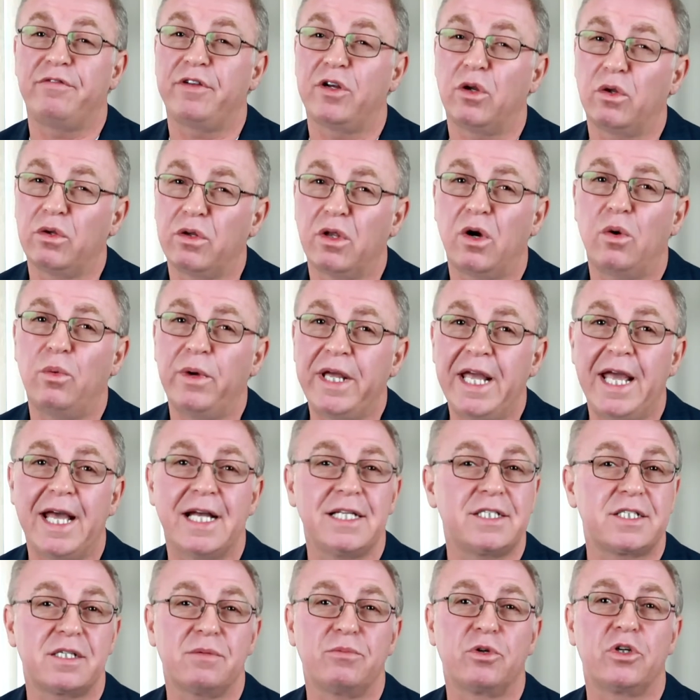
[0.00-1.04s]
and although we
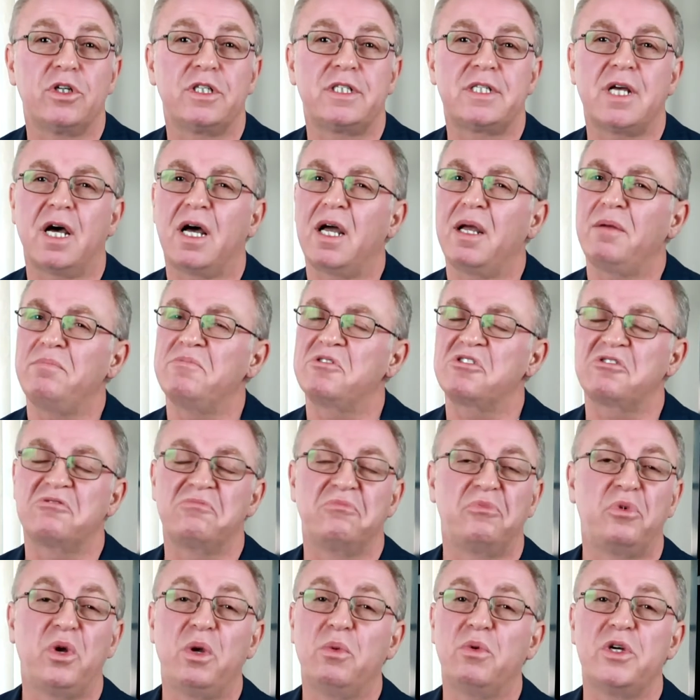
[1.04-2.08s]
had some good times,
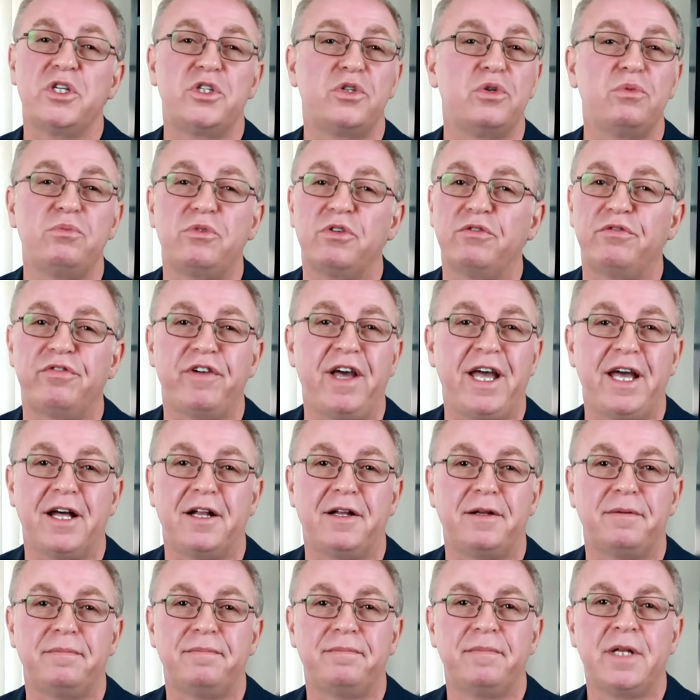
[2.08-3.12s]
we were doomed to
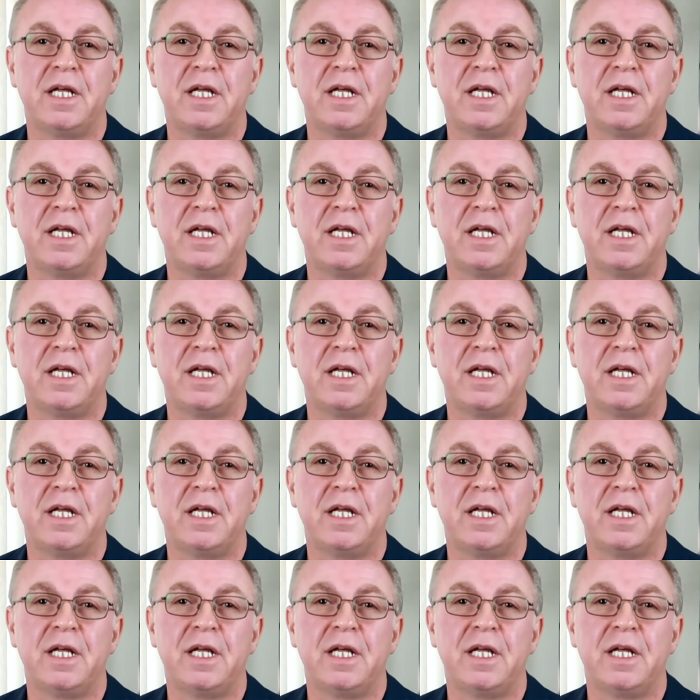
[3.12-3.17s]
fail.